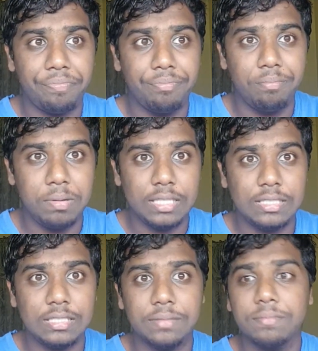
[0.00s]

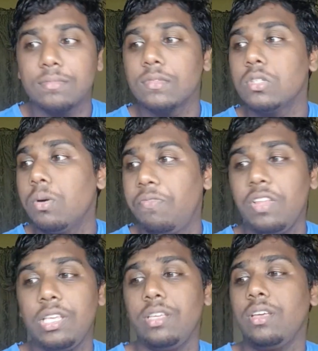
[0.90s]
But
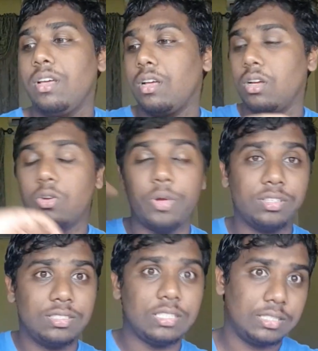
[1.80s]
hopefully, going
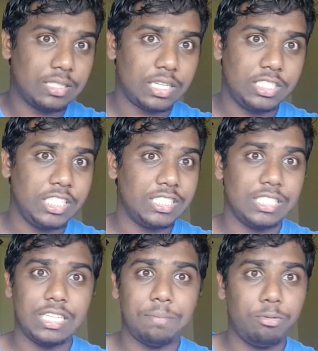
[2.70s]
to Tulsa,
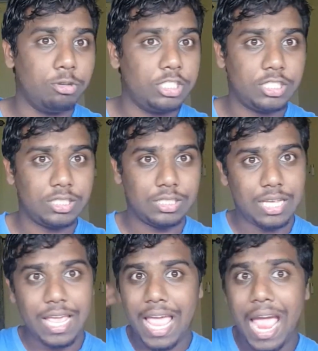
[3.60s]
changing the approach,
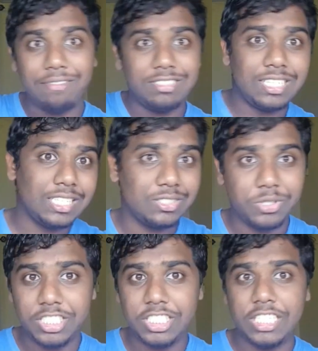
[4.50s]
everything is
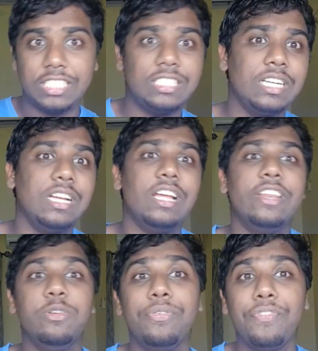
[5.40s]
going to change.
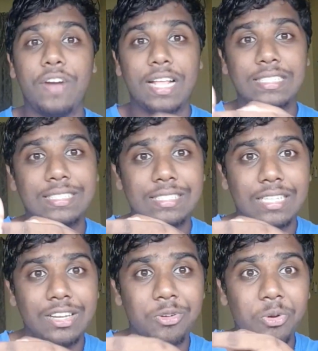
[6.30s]
New friends,
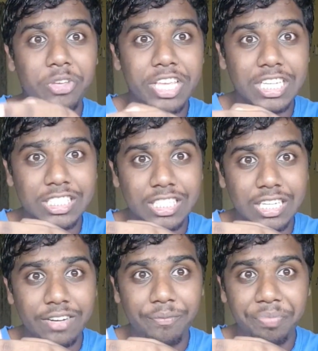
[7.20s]
new
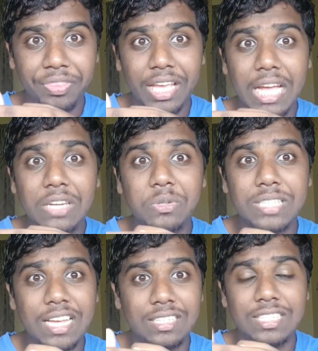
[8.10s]
location, new
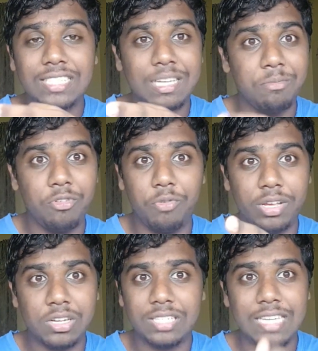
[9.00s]
title. Yes, I'm
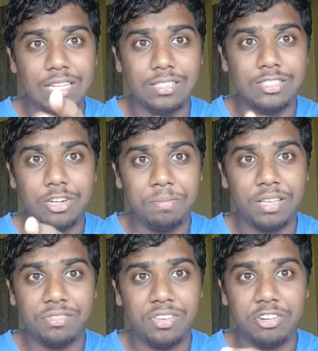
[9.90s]
working on title to
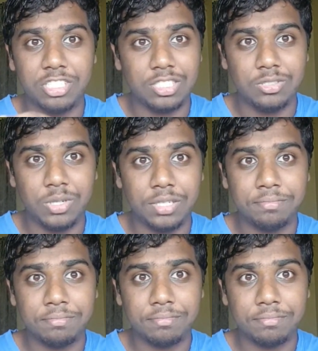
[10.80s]
replace the original one.